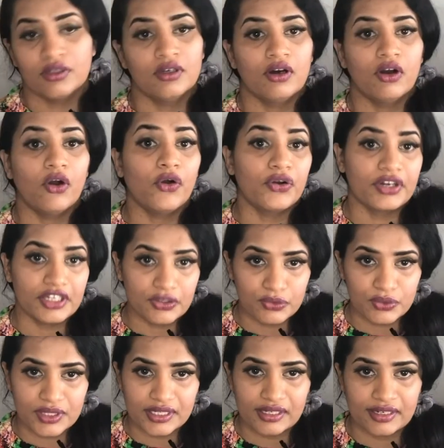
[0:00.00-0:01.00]
or New
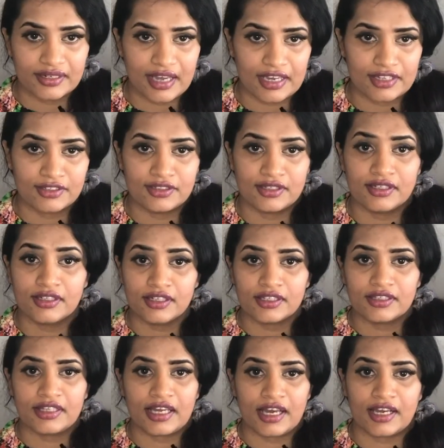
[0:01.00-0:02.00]
Zealand accent,
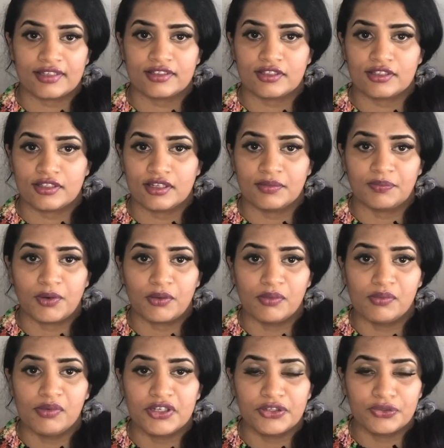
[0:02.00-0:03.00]
that's
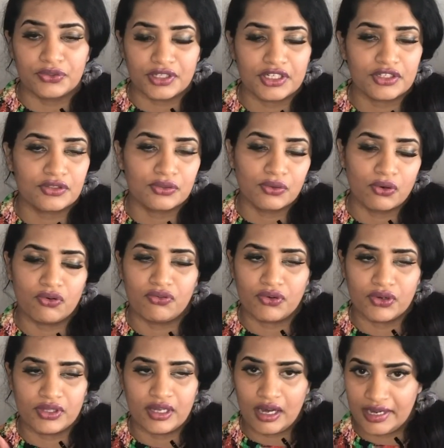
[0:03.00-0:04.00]
probably you need to go for
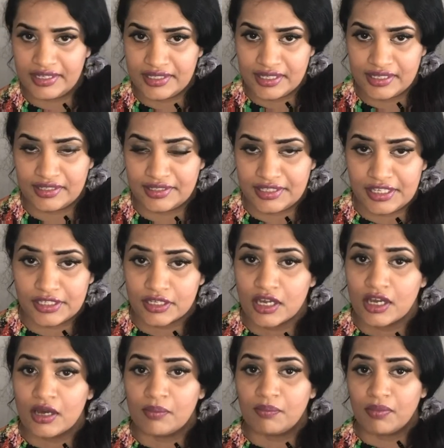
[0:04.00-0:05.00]
the IELTS.
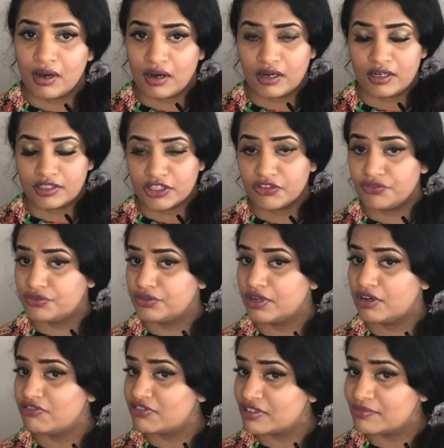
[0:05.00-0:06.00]
But if you are
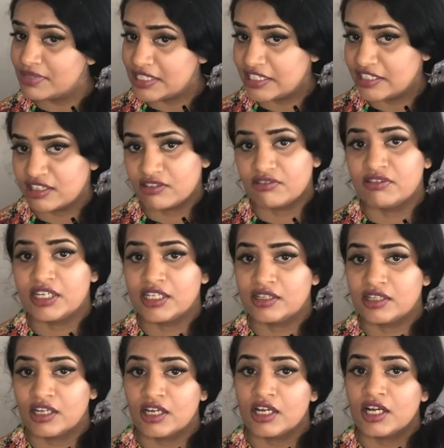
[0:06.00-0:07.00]
familiar with
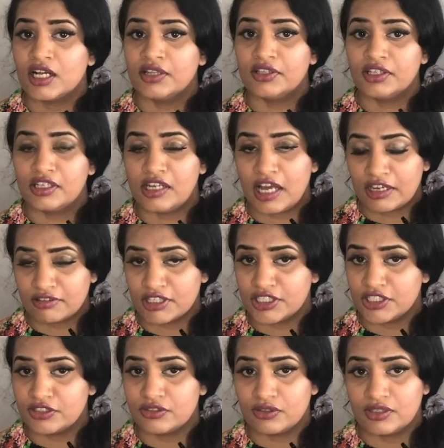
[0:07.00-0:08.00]
the
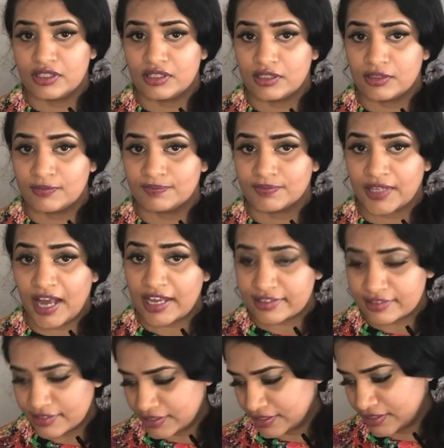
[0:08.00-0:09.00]
languages or the
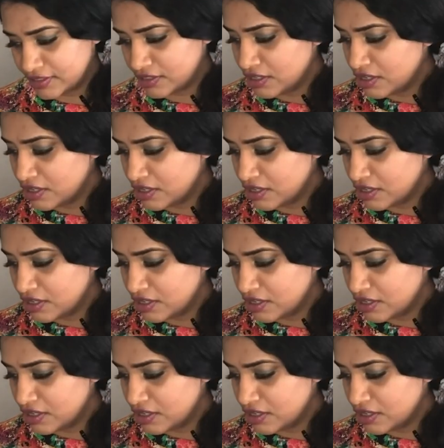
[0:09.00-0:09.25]
accent,